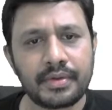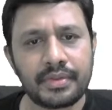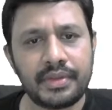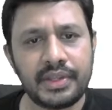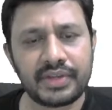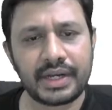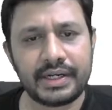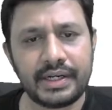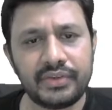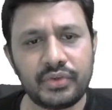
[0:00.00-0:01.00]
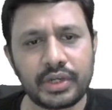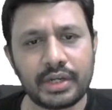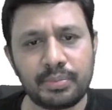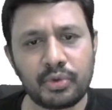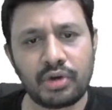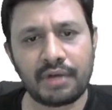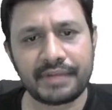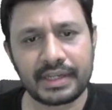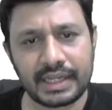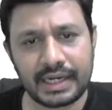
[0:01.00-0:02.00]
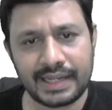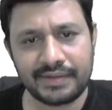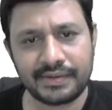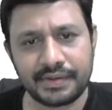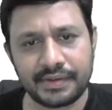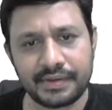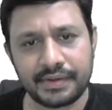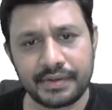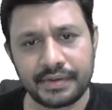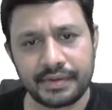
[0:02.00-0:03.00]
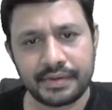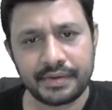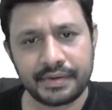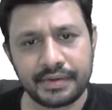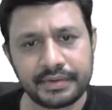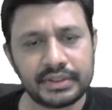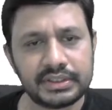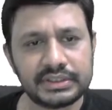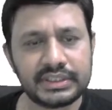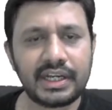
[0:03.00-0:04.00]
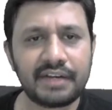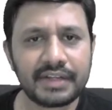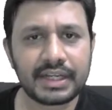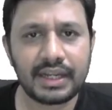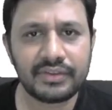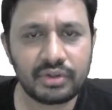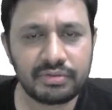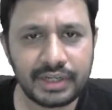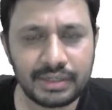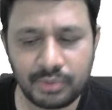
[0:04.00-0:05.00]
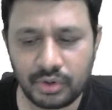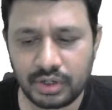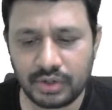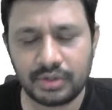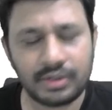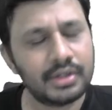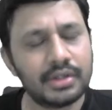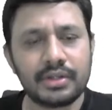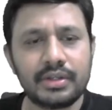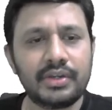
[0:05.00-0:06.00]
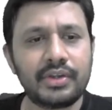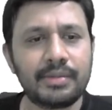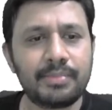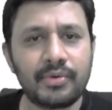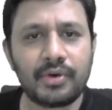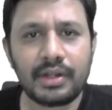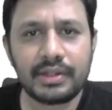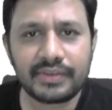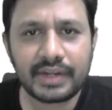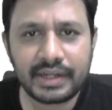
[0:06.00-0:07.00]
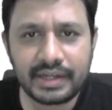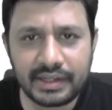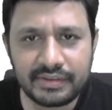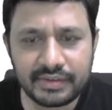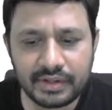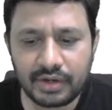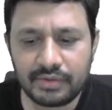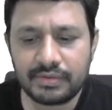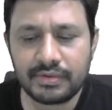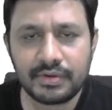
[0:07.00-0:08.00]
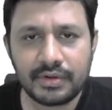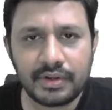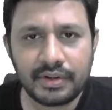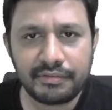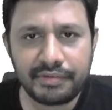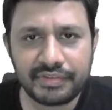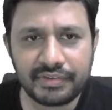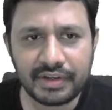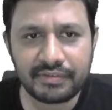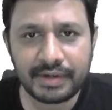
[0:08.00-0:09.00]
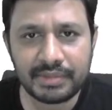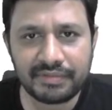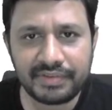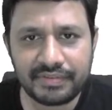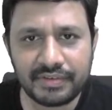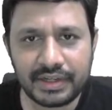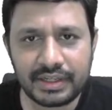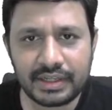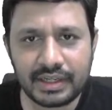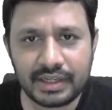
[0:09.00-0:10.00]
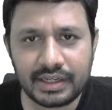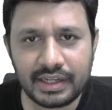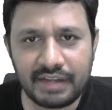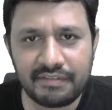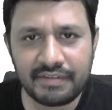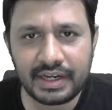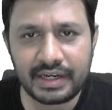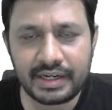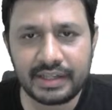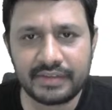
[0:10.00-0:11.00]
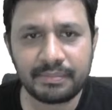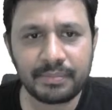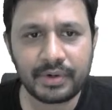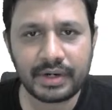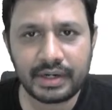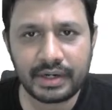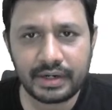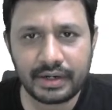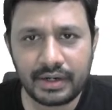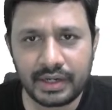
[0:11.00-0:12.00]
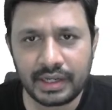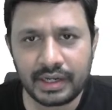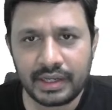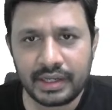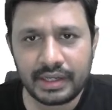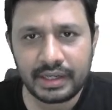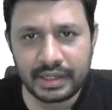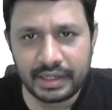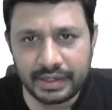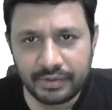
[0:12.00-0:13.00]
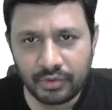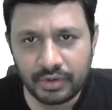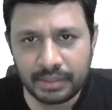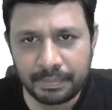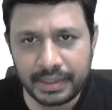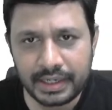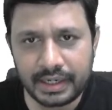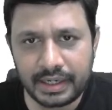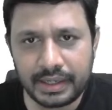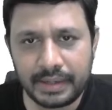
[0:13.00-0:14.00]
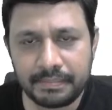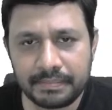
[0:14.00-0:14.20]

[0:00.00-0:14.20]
these identities you can prove after the class. Generally after the class you will feel bored, no? Then you can prove all these identities. Now fifth one, from the fifth one, every identity is important. Okay. Over the period t,